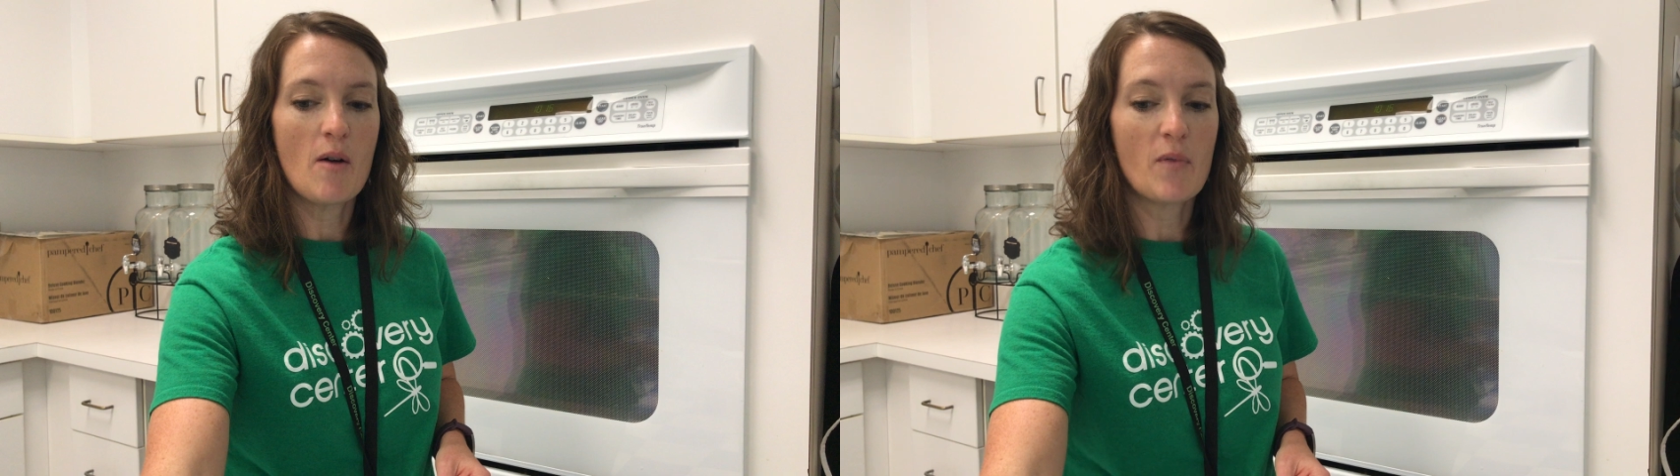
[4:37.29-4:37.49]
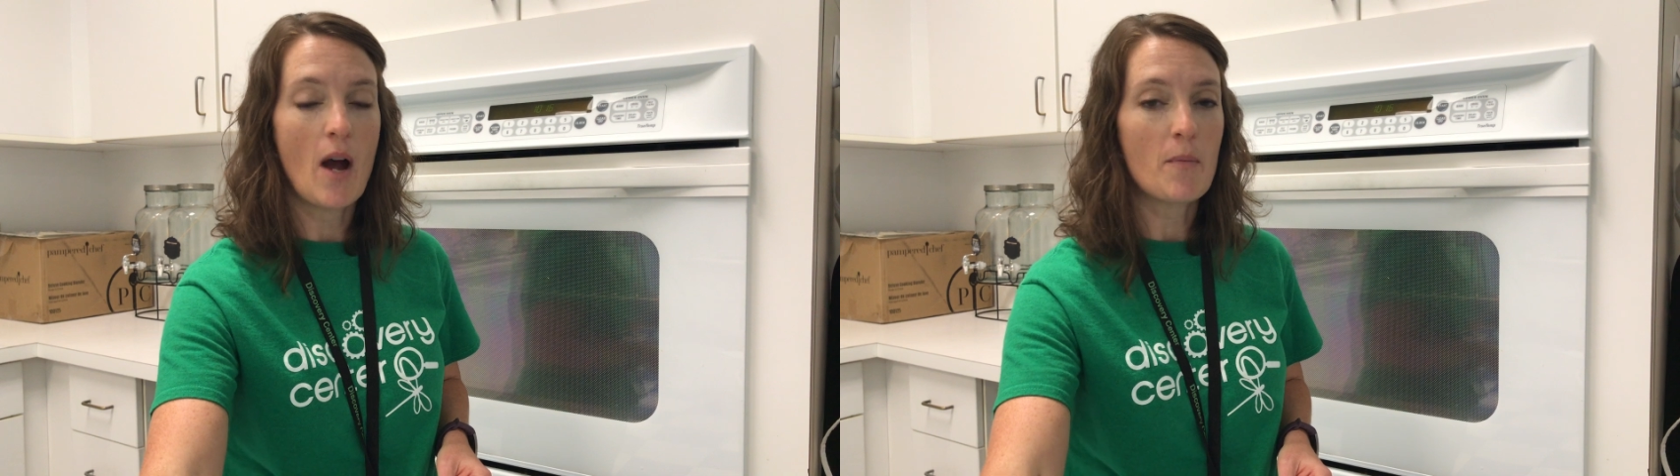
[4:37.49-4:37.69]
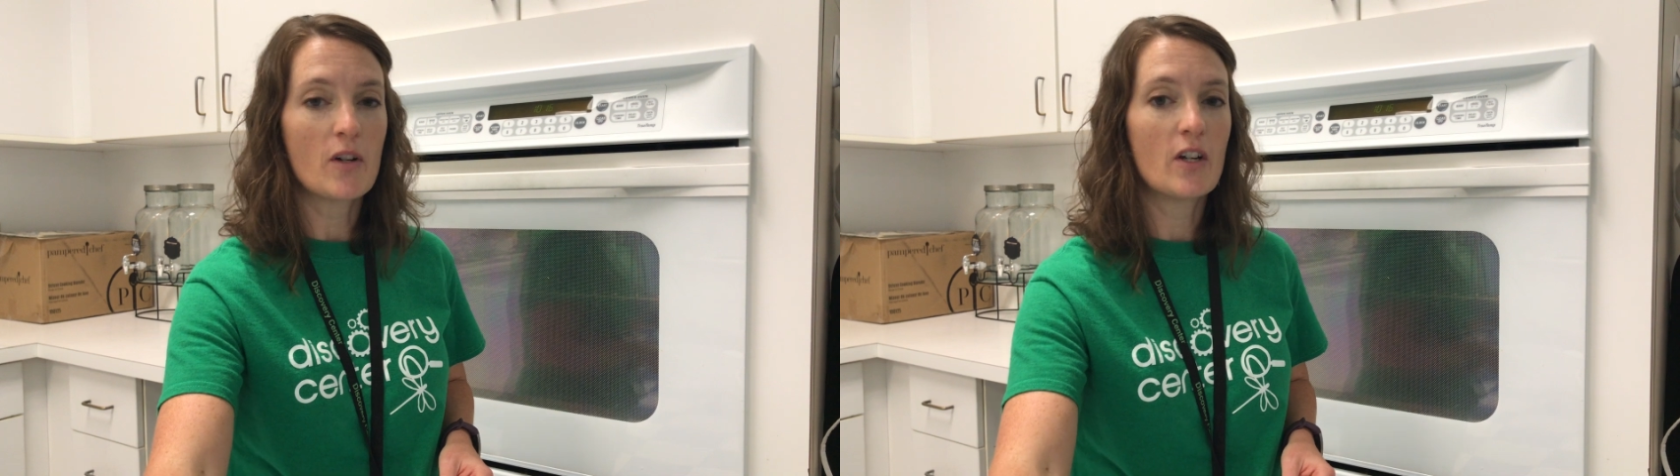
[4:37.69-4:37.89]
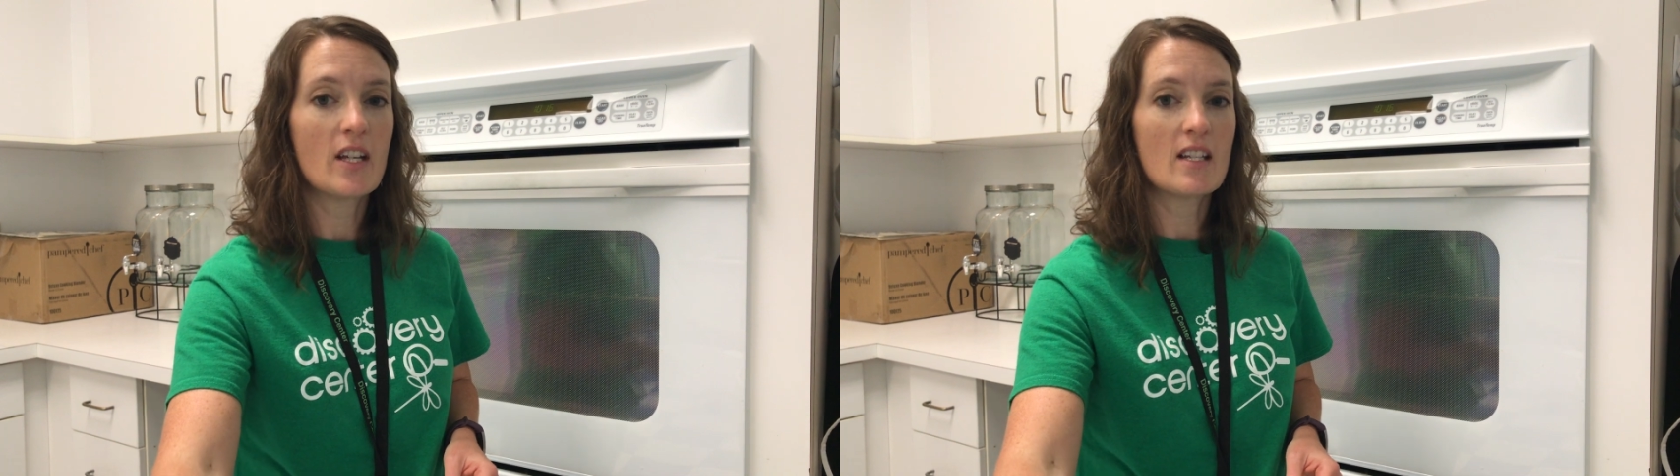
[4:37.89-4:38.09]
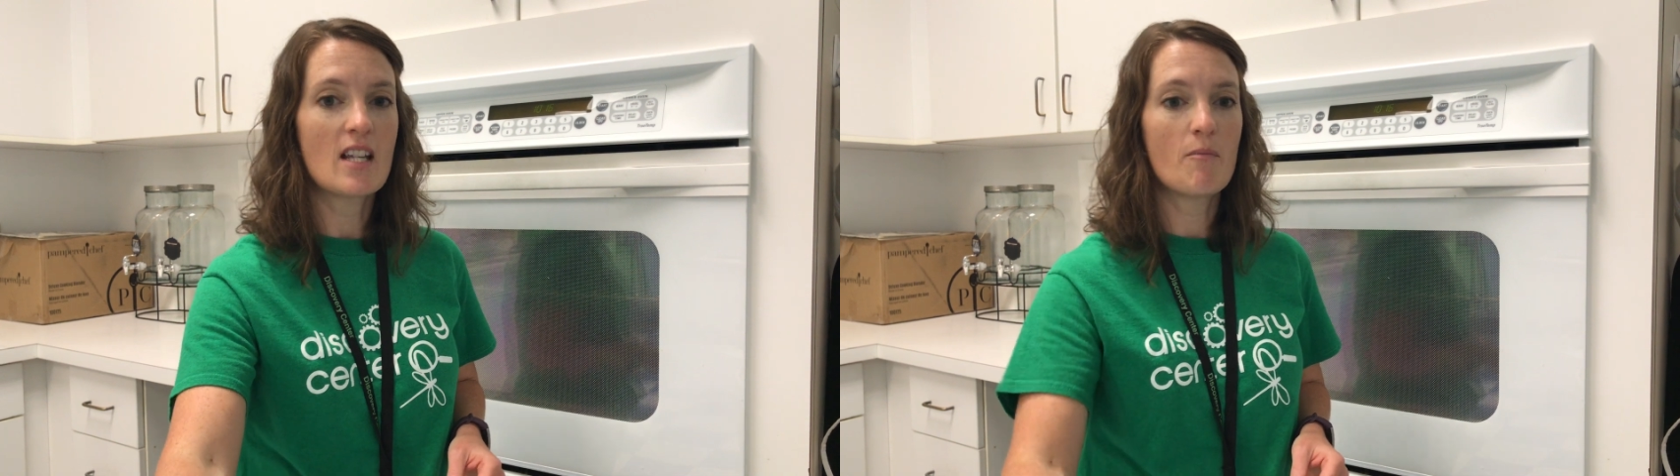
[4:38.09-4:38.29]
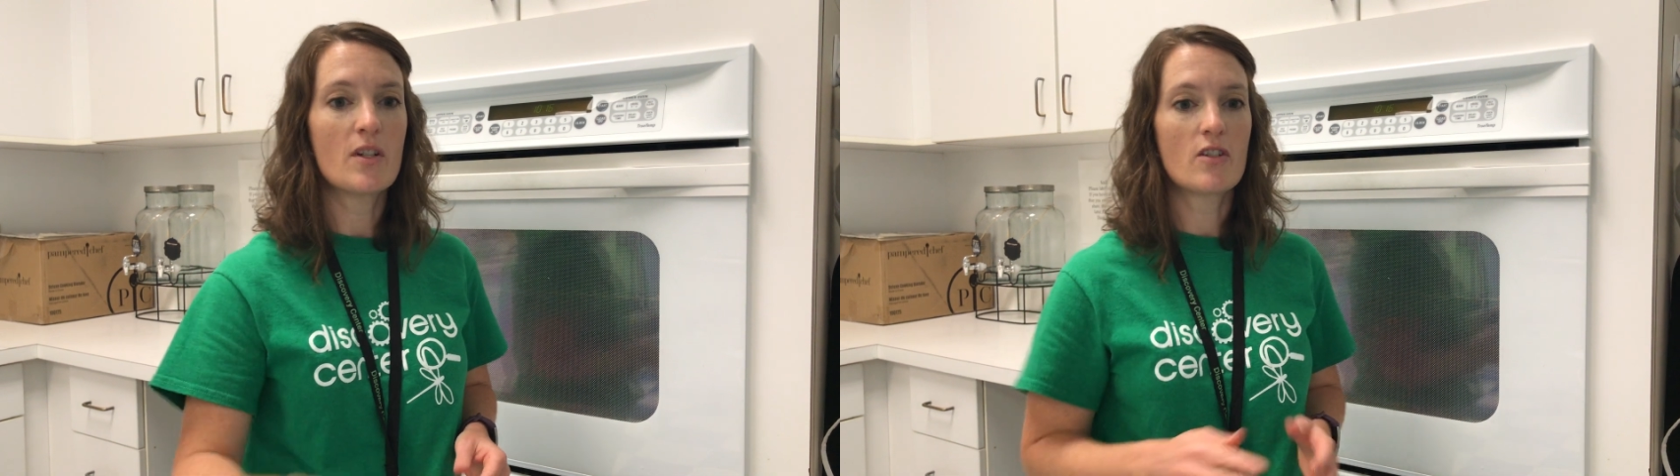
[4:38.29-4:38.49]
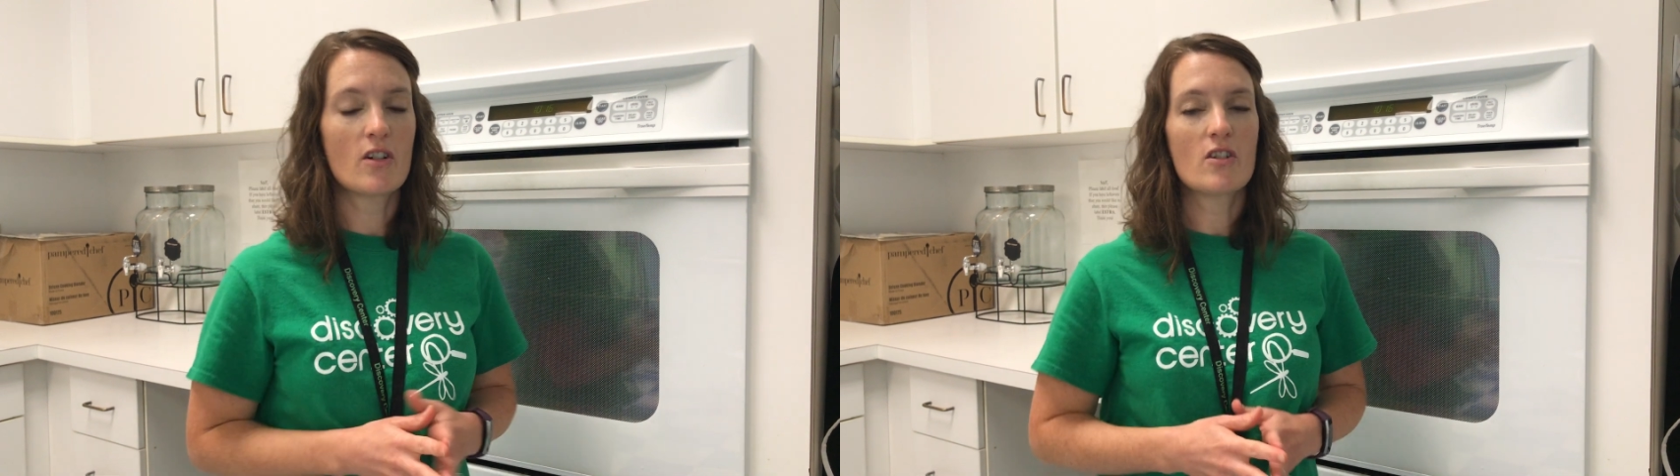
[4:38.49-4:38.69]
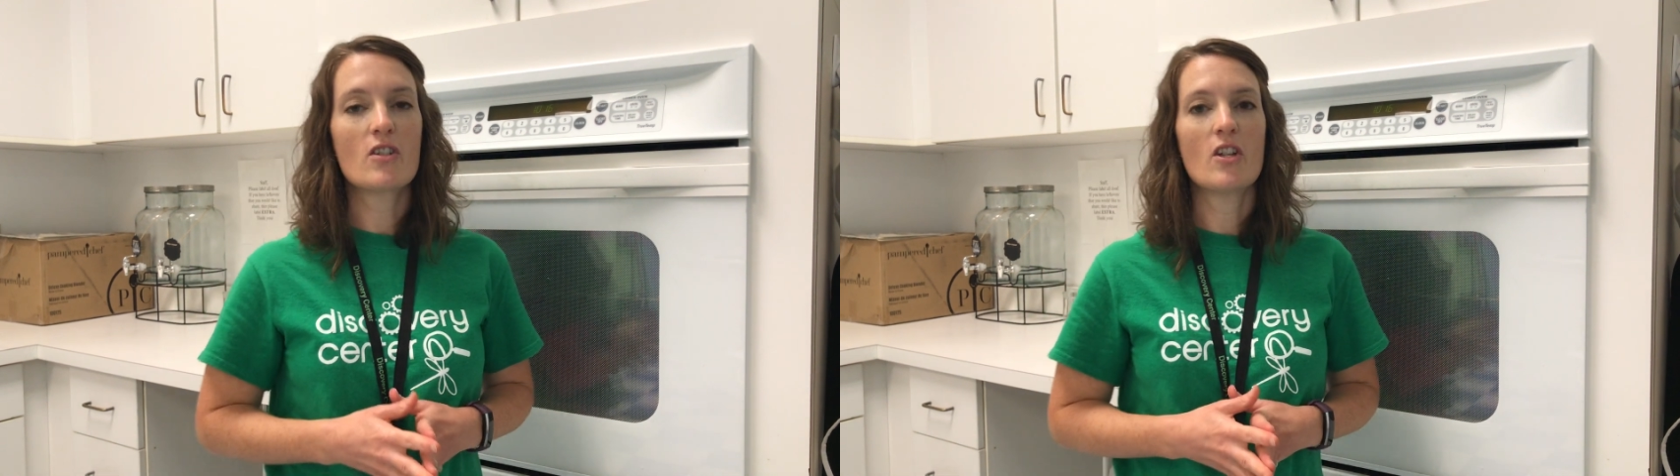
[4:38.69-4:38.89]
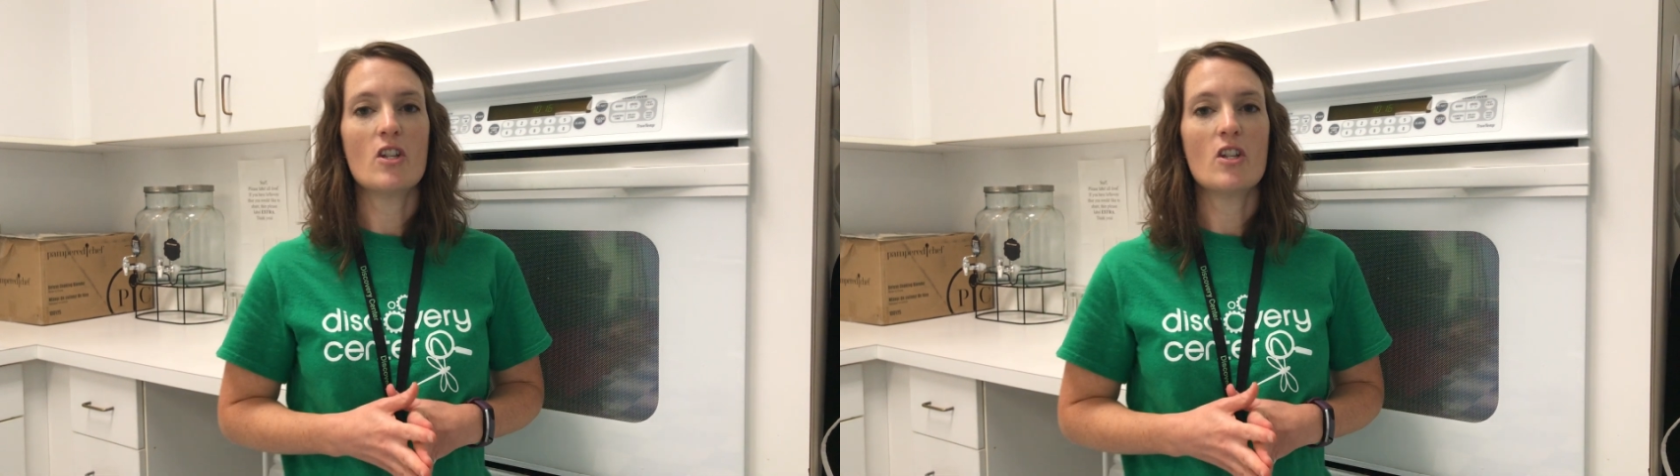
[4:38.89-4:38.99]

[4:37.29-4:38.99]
proper cooking temperatures.